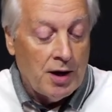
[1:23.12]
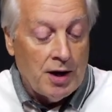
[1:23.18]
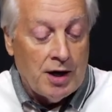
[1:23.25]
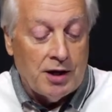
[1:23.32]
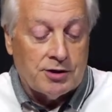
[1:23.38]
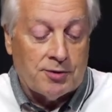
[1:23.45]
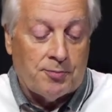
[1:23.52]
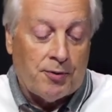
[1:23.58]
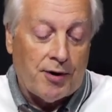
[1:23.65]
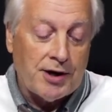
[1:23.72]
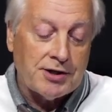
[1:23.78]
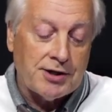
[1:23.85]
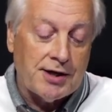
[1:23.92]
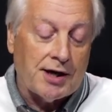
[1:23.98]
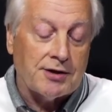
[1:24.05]
It's a
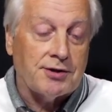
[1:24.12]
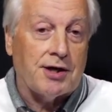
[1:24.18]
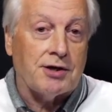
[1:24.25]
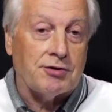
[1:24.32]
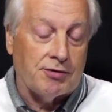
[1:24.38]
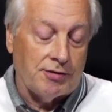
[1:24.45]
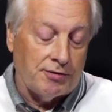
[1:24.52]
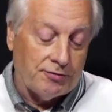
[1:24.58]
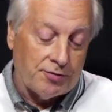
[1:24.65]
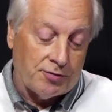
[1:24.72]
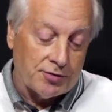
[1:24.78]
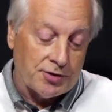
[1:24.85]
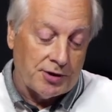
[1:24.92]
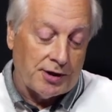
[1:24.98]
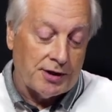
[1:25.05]
pricey accessory,
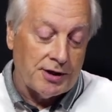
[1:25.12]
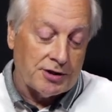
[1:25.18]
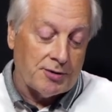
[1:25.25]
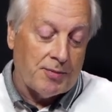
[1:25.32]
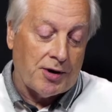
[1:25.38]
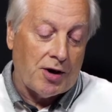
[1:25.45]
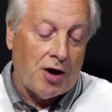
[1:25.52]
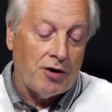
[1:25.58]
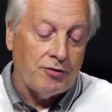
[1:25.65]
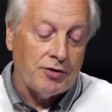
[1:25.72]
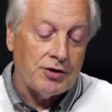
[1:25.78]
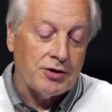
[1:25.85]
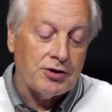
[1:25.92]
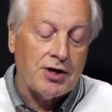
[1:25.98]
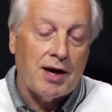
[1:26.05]
unfortunately. It's about
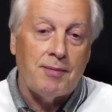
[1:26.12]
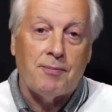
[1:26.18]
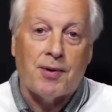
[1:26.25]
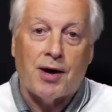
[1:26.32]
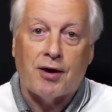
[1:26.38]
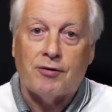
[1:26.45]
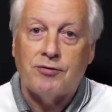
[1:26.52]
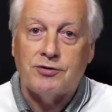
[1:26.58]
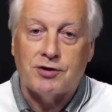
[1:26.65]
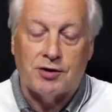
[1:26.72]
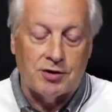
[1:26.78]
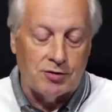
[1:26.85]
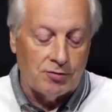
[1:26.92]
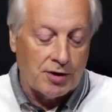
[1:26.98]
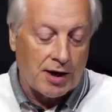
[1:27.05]
£110 in
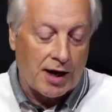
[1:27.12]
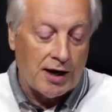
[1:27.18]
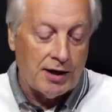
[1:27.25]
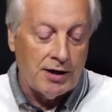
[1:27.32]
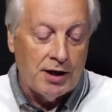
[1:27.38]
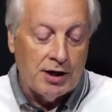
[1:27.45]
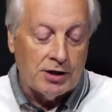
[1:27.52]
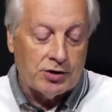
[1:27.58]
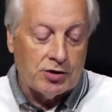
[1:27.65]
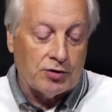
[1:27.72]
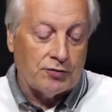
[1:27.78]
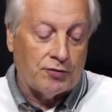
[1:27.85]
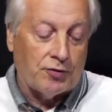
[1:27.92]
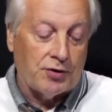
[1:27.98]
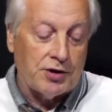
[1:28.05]
the UK
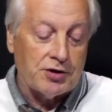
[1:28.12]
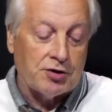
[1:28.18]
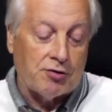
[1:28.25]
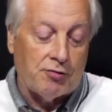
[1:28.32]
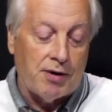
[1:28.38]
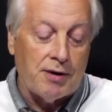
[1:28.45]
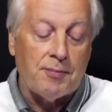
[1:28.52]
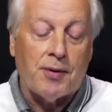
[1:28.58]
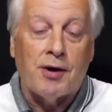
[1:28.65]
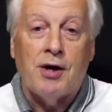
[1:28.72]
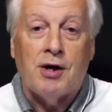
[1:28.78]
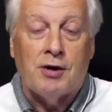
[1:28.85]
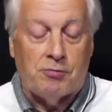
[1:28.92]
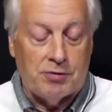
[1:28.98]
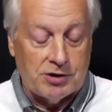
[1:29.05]
just for this grip,
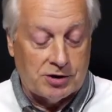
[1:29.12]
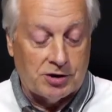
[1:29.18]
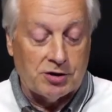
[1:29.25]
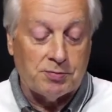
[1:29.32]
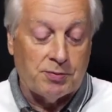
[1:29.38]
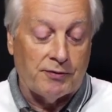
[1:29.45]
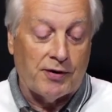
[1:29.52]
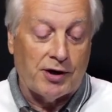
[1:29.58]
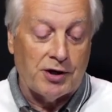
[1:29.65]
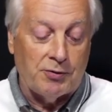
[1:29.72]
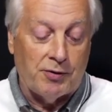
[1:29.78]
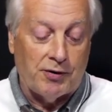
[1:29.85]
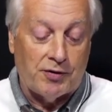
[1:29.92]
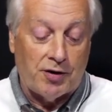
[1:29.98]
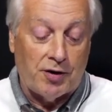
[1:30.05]
which does provide you
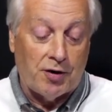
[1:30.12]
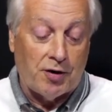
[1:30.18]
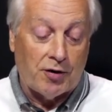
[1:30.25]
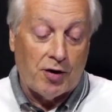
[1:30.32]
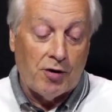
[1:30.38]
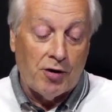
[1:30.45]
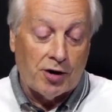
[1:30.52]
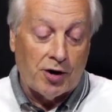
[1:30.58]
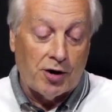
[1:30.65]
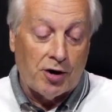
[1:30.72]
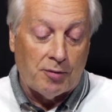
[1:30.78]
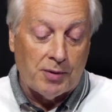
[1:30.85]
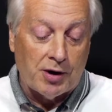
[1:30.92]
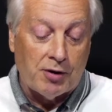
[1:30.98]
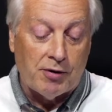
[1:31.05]
with another
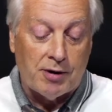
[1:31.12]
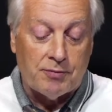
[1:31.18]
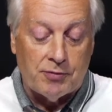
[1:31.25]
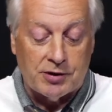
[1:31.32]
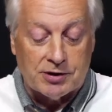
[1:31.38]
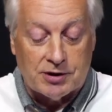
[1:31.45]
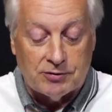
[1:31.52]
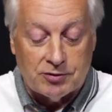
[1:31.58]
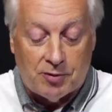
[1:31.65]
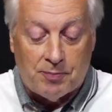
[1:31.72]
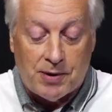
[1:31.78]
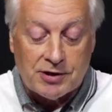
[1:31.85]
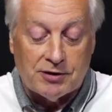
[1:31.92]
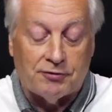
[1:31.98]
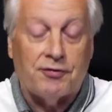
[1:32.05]
ergonomic grip, which gives you a
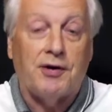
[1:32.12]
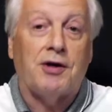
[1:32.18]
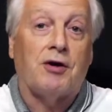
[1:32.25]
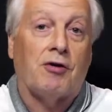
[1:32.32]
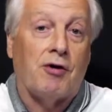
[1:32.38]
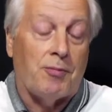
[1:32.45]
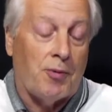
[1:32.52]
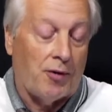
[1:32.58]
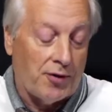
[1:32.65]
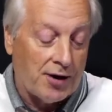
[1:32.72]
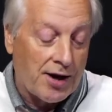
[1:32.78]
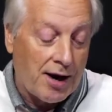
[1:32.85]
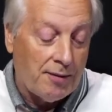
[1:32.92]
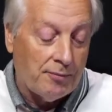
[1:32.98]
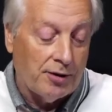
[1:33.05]
better finger grip on the
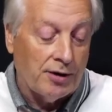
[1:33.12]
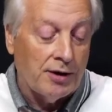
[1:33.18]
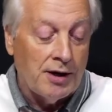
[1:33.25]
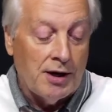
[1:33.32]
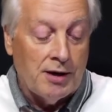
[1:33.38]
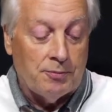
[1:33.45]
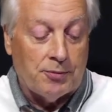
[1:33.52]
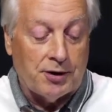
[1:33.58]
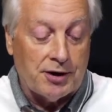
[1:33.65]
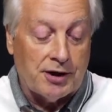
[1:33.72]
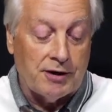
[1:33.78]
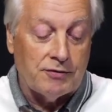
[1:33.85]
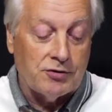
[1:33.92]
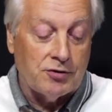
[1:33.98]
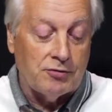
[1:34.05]
camera, but it
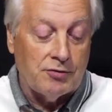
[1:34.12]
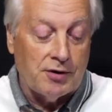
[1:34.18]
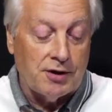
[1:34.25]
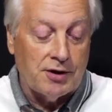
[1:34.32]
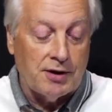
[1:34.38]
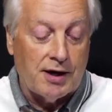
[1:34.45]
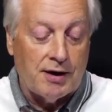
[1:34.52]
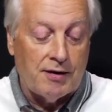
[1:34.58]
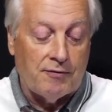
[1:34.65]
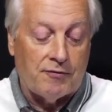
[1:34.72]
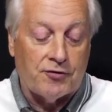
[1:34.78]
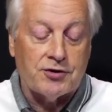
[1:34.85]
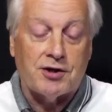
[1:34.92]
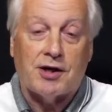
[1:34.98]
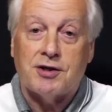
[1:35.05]
gives you the
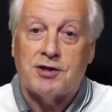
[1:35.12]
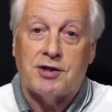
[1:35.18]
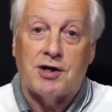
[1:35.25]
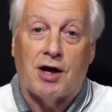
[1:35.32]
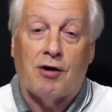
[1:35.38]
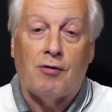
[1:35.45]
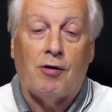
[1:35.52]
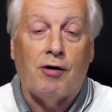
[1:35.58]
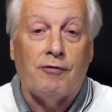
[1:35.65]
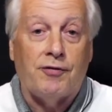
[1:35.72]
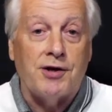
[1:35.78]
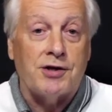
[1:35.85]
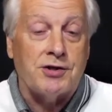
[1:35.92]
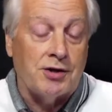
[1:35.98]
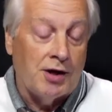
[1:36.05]
facility now of
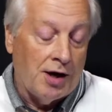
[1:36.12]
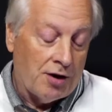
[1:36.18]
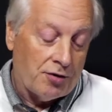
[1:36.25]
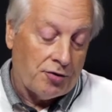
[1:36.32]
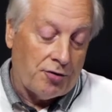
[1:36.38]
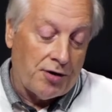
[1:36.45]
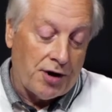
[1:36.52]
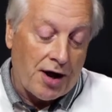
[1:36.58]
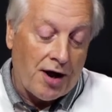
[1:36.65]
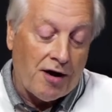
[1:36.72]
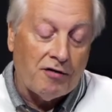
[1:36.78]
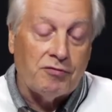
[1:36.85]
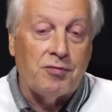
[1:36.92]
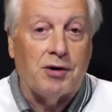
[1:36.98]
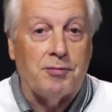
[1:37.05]
this
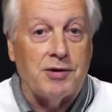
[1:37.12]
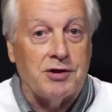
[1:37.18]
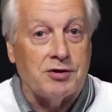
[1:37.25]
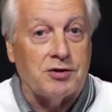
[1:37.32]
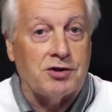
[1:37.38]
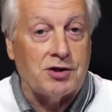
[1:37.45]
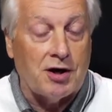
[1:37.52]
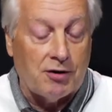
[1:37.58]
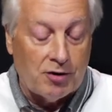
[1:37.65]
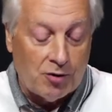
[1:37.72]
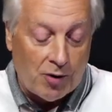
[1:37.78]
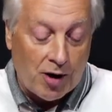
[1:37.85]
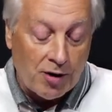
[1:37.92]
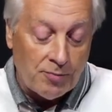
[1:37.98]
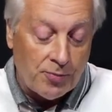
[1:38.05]
3.5mm stereo
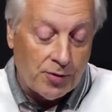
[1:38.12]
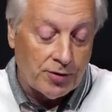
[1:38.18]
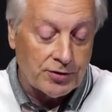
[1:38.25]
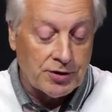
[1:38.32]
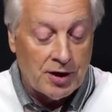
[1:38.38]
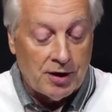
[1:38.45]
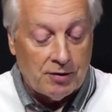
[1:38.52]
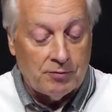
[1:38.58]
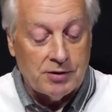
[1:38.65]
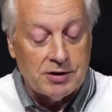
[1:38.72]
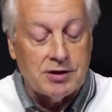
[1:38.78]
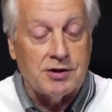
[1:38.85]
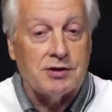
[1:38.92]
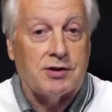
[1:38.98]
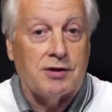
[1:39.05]
output, which
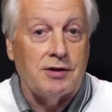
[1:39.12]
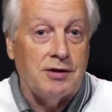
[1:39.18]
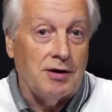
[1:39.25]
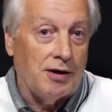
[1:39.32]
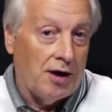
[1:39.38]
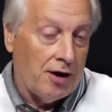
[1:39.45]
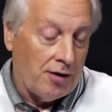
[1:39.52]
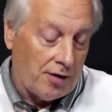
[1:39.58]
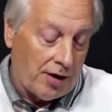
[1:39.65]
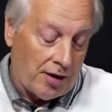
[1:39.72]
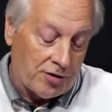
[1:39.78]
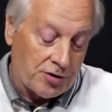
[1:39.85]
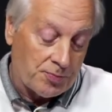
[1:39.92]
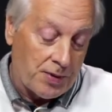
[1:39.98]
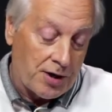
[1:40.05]
is the uh,
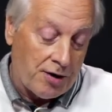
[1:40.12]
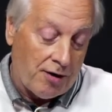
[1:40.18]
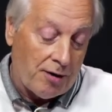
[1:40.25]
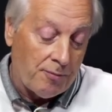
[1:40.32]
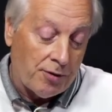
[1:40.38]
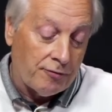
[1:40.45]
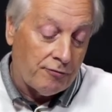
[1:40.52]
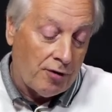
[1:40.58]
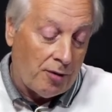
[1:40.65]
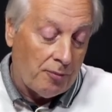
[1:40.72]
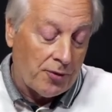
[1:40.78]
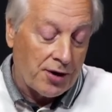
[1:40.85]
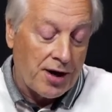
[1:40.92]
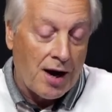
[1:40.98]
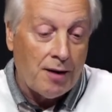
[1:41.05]
loudspeaker output from
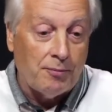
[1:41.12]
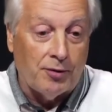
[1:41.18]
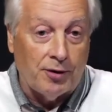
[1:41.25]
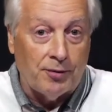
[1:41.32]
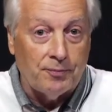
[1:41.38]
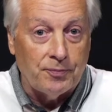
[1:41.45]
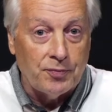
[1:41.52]
the camera.